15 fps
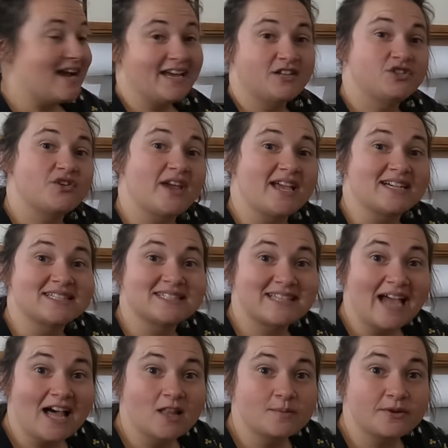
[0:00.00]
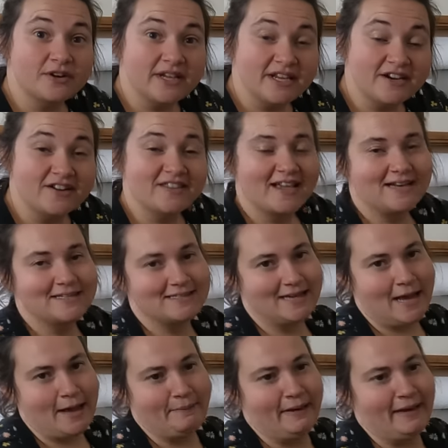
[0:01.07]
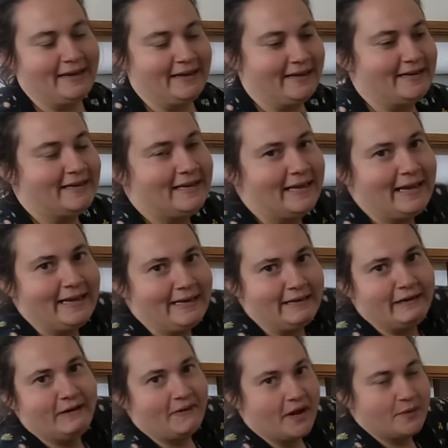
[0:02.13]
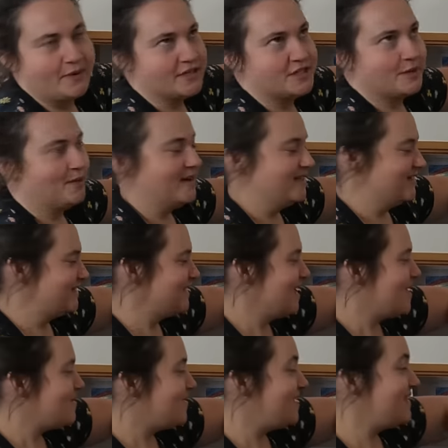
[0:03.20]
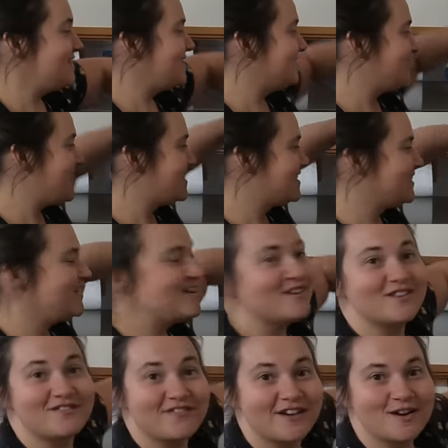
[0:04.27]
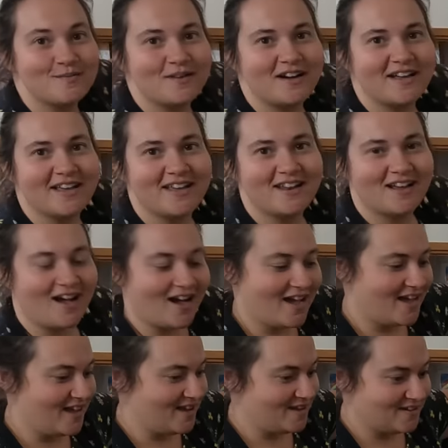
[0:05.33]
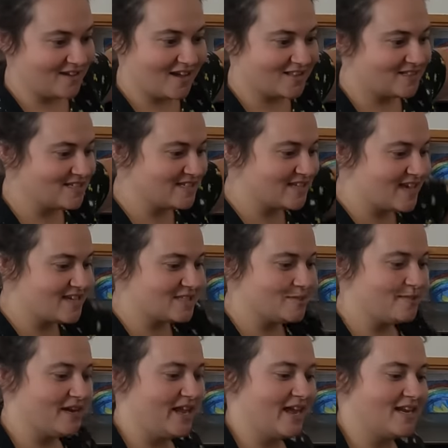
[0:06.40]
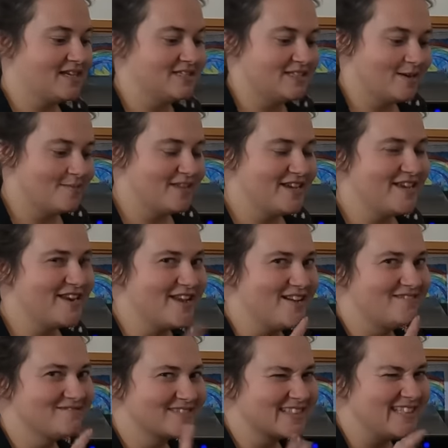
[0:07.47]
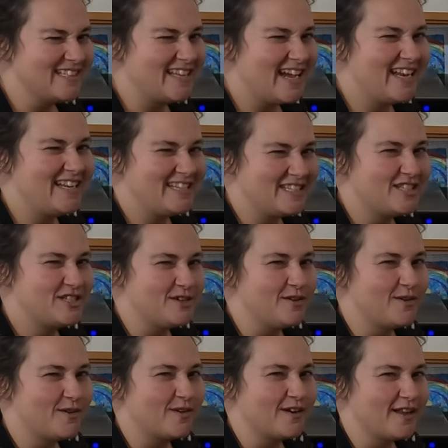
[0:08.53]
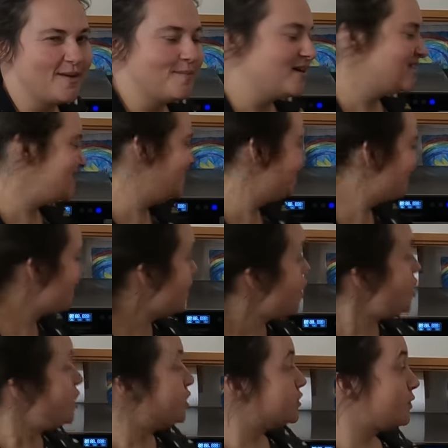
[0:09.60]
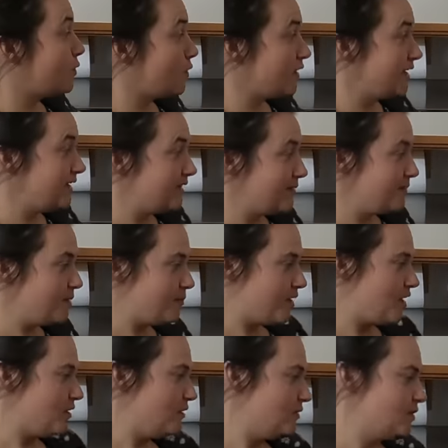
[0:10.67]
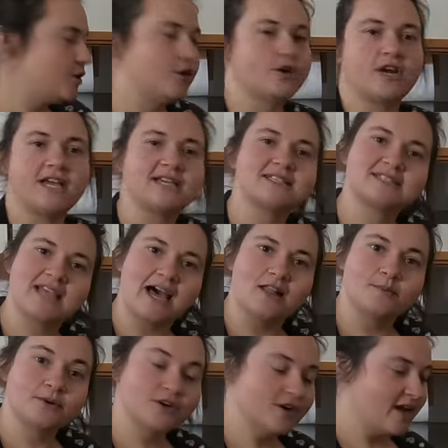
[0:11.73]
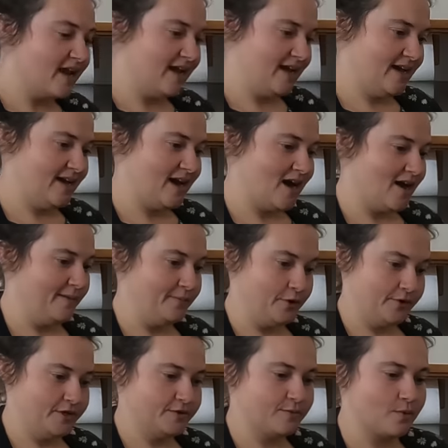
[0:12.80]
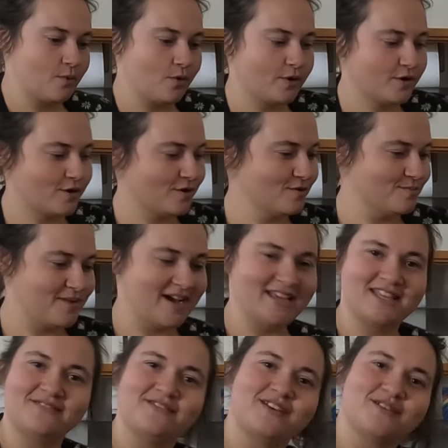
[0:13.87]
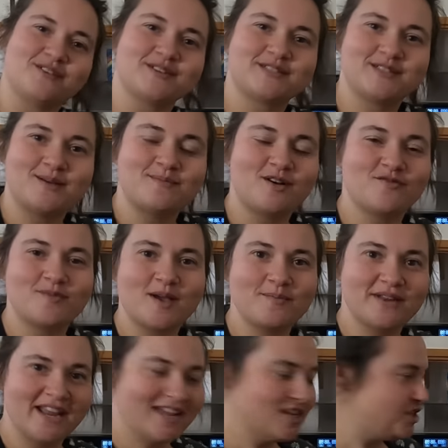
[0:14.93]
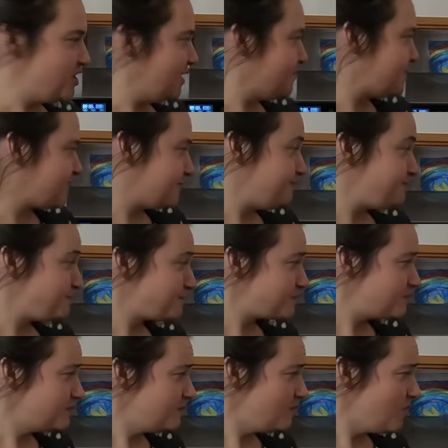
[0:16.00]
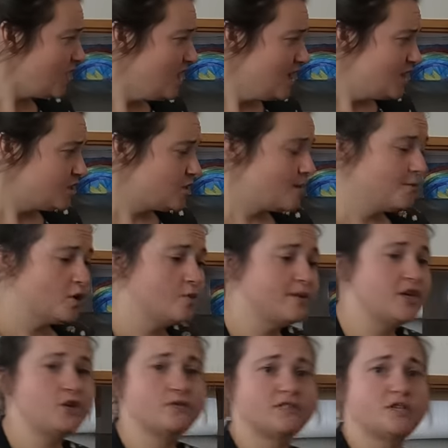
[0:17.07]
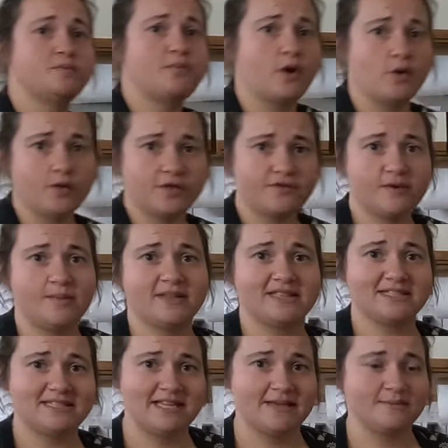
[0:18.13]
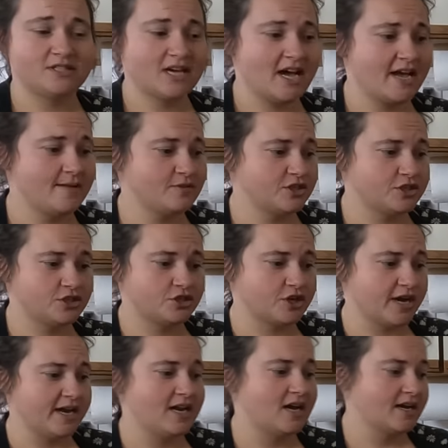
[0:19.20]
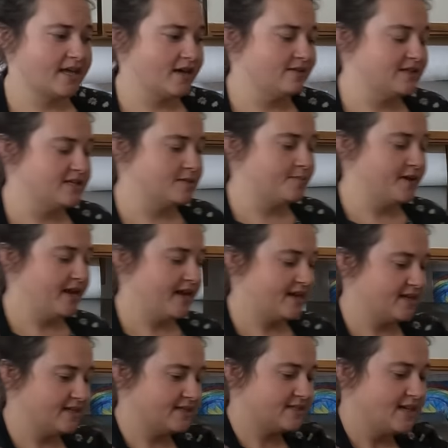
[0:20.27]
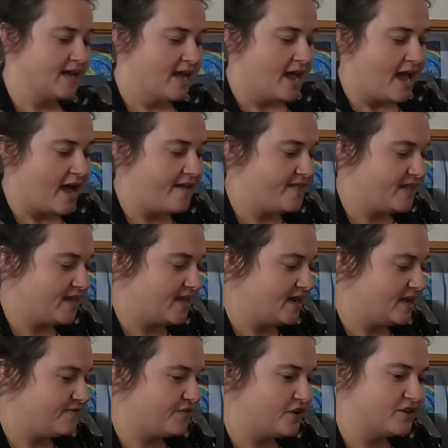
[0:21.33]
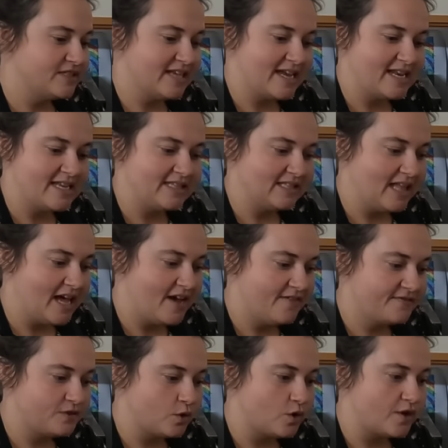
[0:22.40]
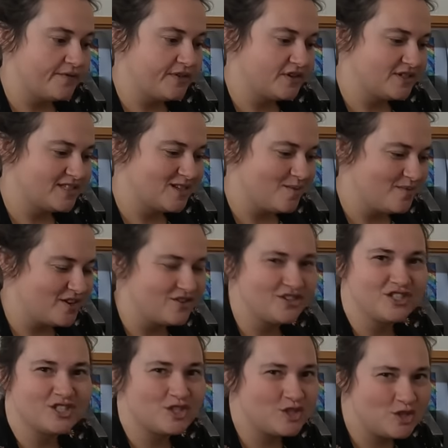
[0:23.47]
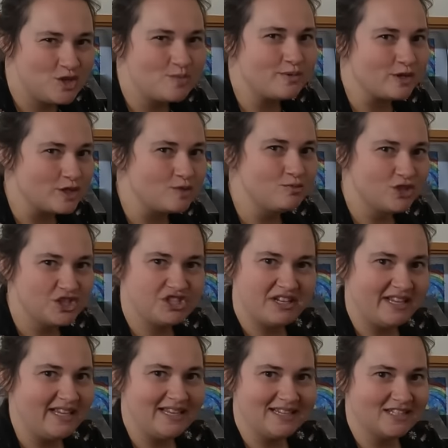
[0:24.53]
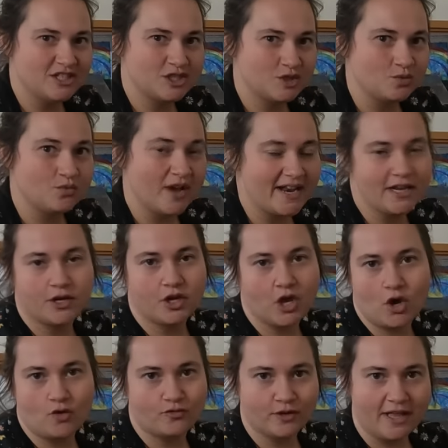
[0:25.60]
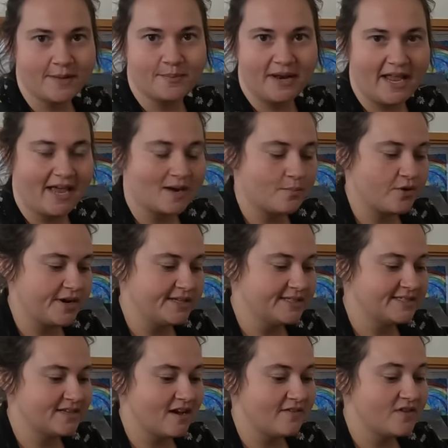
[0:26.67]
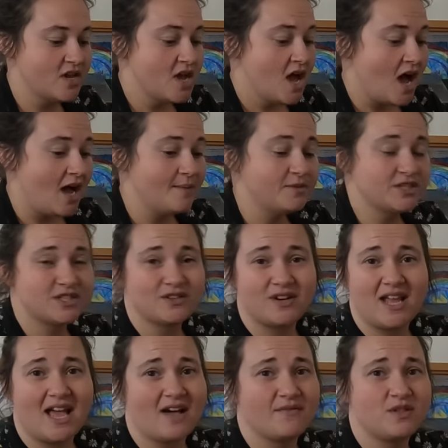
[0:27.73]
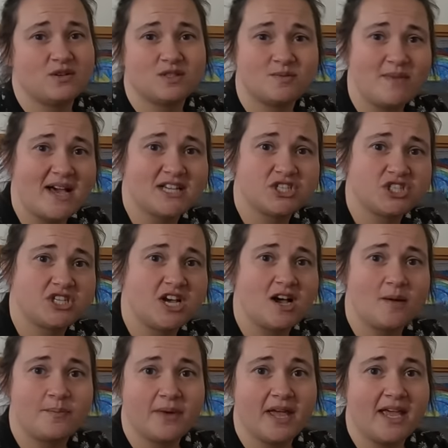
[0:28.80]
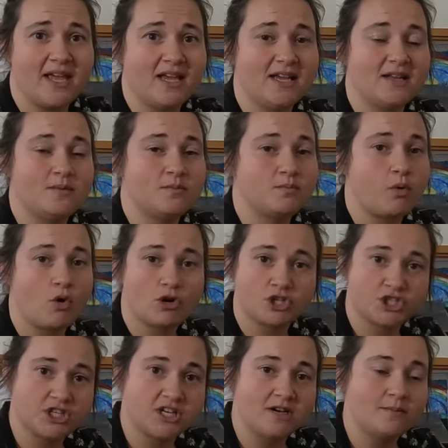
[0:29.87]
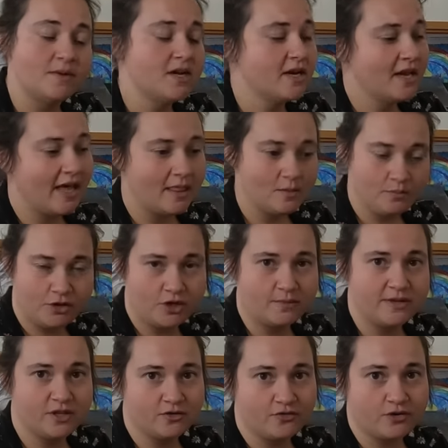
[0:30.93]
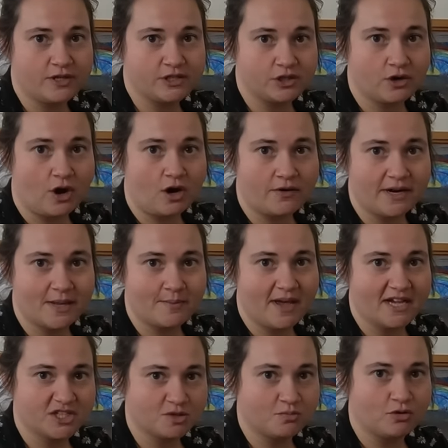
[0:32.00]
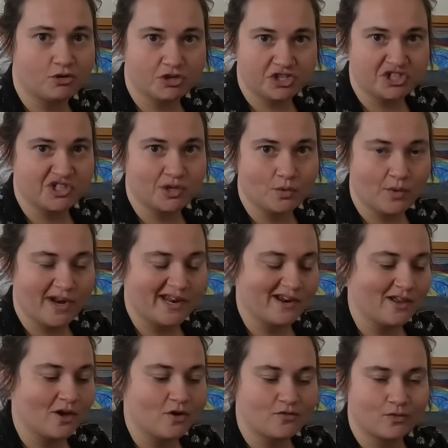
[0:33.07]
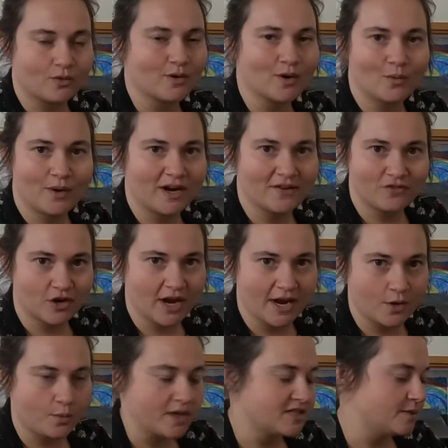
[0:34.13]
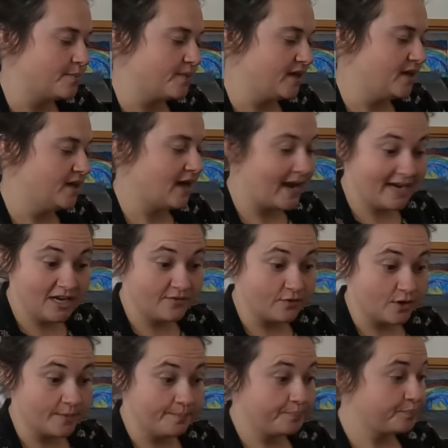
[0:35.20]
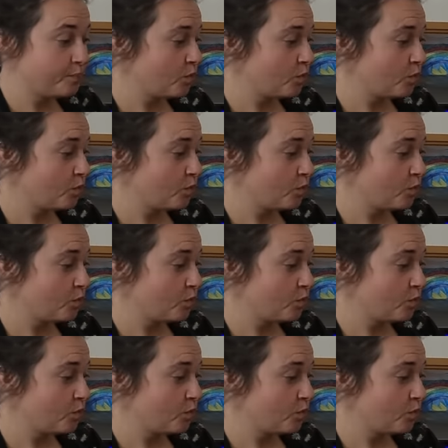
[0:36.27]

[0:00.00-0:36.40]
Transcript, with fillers: 9-tray Excalibur here. That is not mine. I know, I wish it was. But this is actually a good friend of mine. I got these case of bananas and I'm like, you know, I need to shoot Courtney a message. So Courtney let me borrow her Excalibur and I'm going to reward her by giving her some of my banana chips. So I'm going to be using both of them at the same time just to try and knock out these bananas. And then if there's any left or if there's some that are just super smushy and just ready to go for like banana bread and stuff, I'm just going to have those mashed up and portion them and then put them in the freezer already mashed and portioned, ready to go for whatever kind of recipe I need for them.